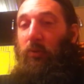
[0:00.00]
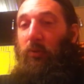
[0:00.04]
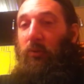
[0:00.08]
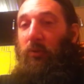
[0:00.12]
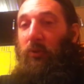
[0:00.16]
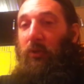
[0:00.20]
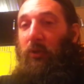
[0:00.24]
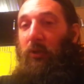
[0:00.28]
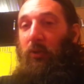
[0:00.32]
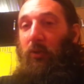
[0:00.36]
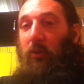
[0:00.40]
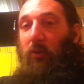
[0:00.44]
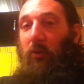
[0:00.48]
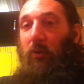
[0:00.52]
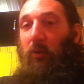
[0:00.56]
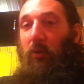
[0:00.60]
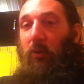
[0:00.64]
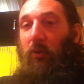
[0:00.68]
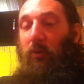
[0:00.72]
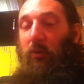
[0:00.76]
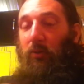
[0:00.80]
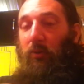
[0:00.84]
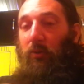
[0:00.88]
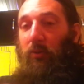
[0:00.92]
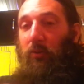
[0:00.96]
They are
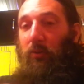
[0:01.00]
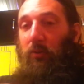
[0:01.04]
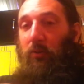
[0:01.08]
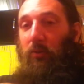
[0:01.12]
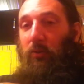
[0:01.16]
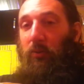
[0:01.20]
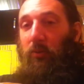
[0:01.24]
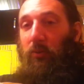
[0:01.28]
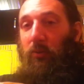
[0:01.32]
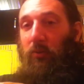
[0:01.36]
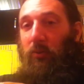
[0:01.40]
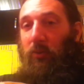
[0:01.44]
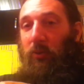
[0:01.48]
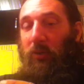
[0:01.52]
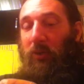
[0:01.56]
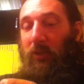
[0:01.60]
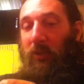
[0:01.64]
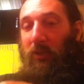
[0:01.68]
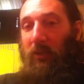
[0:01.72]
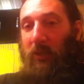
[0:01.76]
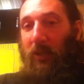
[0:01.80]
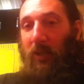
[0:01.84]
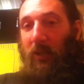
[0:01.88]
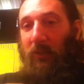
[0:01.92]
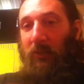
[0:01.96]

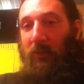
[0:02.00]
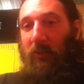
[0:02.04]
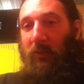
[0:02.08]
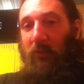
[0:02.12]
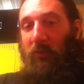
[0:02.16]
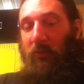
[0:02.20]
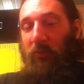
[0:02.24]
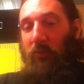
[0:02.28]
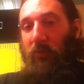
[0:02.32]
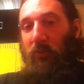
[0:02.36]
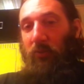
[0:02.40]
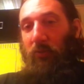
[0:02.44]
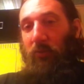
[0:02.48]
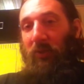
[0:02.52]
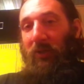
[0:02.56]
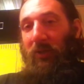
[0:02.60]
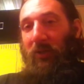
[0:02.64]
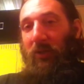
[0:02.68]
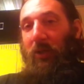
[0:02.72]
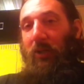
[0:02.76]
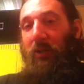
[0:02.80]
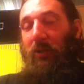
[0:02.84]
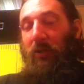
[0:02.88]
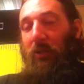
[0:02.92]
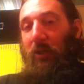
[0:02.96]
connected to an
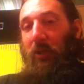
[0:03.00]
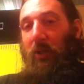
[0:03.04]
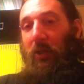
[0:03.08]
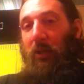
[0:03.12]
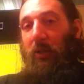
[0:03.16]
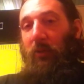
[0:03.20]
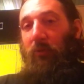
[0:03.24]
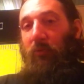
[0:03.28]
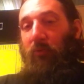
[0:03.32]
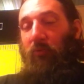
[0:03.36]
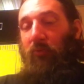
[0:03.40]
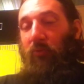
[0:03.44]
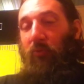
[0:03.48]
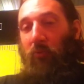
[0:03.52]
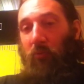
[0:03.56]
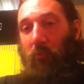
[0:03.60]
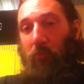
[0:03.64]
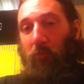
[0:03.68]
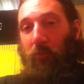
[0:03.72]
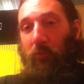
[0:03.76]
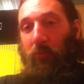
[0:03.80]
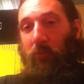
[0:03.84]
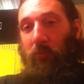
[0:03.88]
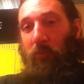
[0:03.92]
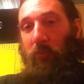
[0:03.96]
online group
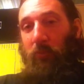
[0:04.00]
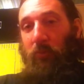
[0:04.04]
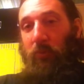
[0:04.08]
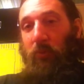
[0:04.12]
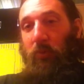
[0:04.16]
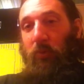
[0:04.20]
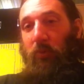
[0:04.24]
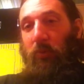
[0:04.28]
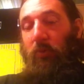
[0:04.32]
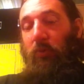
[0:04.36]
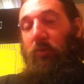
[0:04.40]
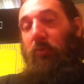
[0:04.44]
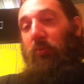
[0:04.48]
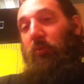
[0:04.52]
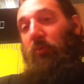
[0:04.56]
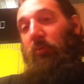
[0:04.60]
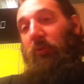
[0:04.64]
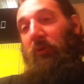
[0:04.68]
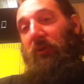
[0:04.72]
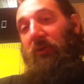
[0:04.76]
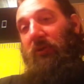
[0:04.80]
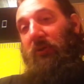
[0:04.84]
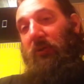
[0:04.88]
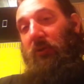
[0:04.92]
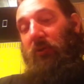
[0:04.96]
who
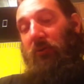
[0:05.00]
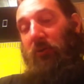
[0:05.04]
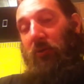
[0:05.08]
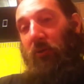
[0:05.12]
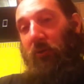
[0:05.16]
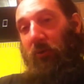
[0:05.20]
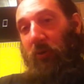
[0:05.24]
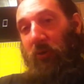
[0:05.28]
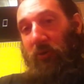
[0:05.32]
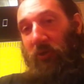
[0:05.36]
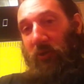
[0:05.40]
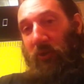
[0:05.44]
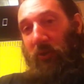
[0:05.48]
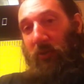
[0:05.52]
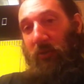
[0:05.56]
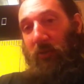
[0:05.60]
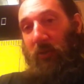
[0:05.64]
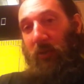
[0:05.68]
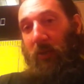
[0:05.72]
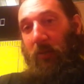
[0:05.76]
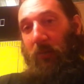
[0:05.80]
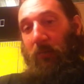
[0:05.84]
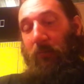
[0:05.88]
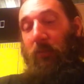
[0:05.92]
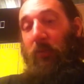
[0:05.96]
is encouraging
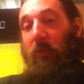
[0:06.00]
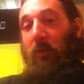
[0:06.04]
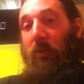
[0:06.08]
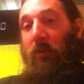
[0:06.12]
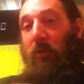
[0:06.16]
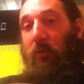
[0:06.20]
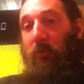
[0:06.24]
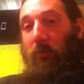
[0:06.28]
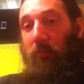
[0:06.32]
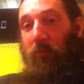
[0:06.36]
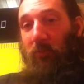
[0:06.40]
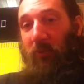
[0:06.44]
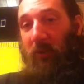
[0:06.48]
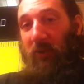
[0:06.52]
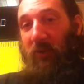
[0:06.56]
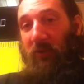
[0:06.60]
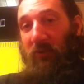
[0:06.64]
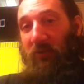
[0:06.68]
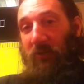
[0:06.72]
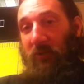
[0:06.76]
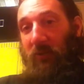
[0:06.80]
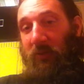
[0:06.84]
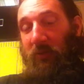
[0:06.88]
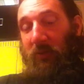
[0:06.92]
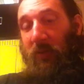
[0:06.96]
them,
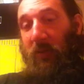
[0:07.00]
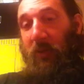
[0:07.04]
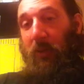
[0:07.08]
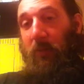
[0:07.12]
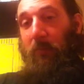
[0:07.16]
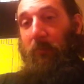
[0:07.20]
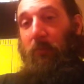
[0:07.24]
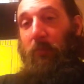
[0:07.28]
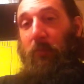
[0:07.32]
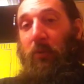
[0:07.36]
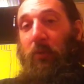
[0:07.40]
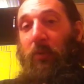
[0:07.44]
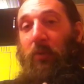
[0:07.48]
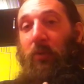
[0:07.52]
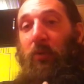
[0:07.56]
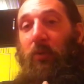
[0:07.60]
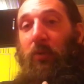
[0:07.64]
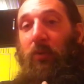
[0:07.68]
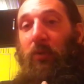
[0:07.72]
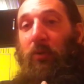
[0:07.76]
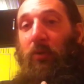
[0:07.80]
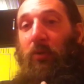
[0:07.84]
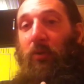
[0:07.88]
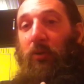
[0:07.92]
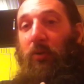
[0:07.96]
praising them,
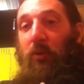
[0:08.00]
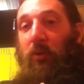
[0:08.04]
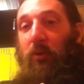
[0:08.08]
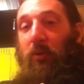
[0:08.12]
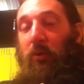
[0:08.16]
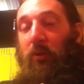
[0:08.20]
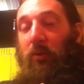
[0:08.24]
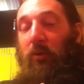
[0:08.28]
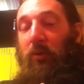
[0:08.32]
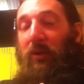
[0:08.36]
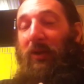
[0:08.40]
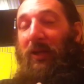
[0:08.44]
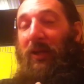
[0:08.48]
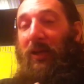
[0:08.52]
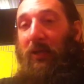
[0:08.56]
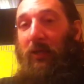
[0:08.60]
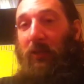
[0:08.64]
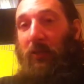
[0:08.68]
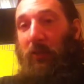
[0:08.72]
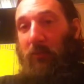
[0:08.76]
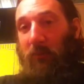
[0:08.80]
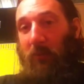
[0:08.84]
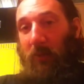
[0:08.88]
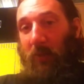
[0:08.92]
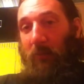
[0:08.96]

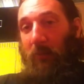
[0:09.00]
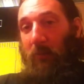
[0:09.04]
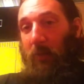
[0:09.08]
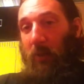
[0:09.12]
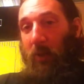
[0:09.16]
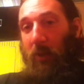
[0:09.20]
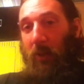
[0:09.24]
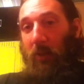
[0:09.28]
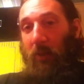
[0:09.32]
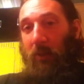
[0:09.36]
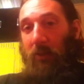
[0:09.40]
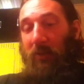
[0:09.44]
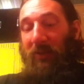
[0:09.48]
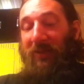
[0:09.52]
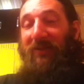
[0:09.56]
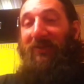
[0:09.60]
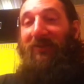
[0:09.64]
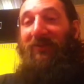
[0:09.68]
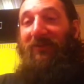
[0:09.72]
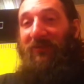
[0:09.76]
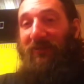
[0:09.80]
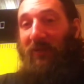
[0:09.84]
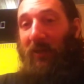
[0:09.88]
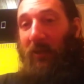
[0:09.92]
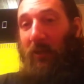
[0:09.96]
egging them on,
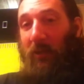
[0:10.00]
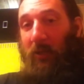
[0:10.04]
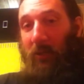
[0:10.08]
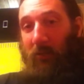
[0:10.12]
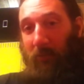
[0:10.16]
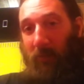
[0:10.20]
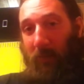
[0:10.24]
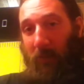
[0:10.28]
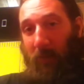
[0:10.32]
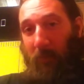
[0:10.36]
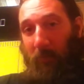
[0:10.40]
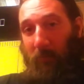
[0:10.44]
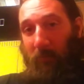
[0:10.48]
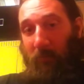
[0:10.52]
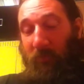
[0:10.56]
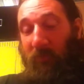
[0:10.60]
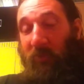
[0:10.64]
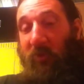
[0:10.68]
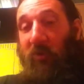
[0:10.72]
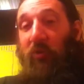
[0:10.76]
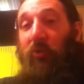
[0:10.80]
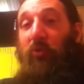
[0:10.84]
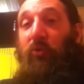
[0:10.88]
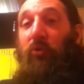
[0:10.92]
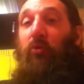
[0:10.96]
inciting them
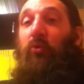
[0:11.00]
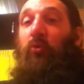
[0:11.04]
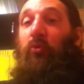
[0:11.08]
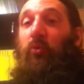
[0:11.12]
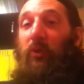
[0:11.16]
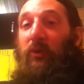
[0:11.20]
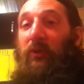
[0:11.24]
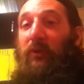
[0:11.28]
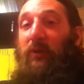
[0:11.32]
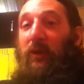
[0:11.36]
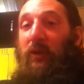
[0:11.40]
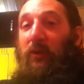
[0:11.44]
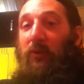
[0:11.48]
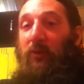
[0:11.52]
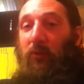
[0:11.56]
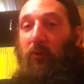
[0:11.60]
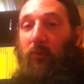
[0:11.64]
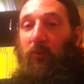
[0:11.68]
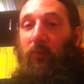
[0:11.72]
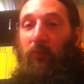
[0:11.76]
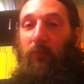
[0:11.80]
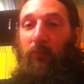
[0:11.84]
to do what they do.